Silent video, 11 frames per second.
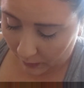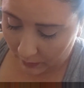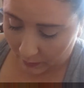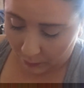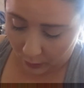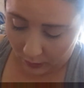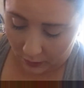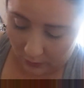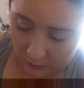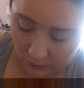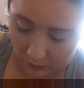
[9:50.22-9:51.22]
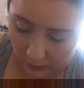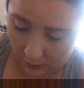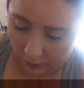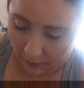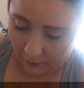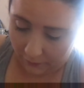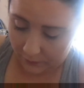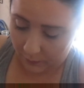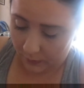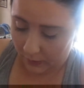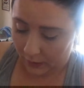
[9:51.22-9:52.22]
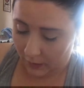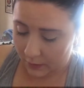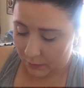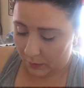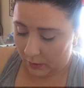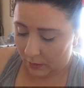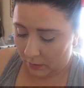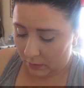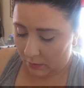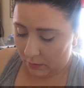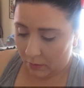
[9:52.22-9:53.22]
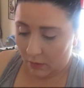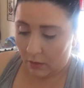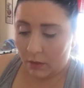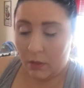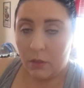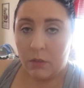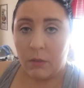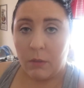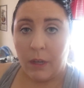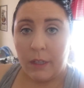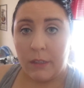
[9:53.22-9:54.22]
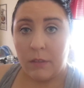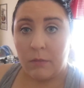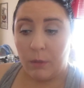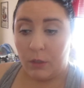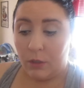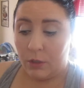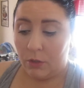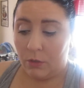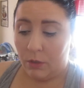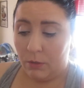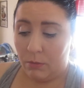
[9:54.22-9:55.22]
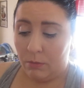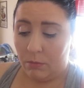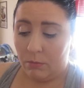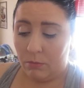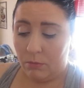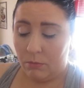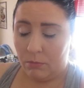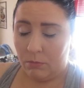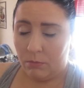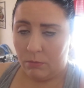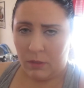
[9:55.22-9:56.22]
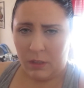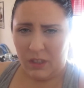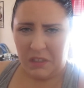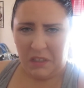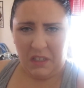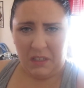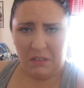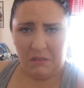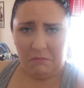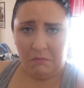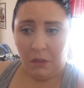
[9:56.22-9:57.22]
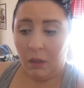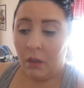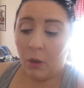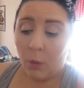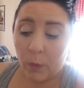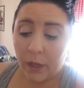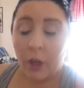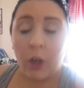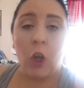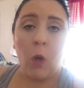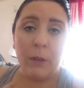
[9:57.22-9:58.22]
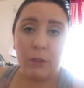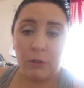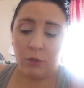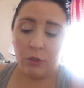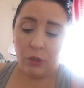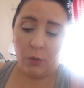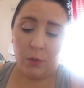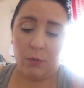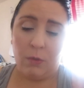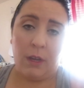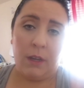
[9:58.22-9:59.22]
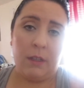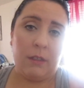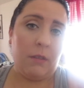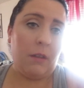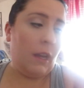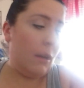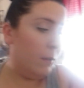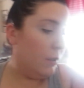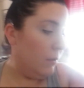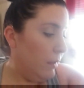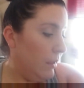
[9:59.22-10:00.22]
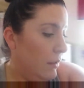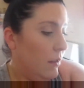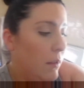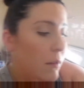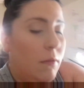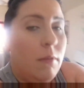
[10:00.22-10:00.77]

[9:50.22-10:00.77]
and then we're gonna do a craft. Put that last one in. So guys, we're gonna show you. What did I just say? We are going to show you guys how we do it.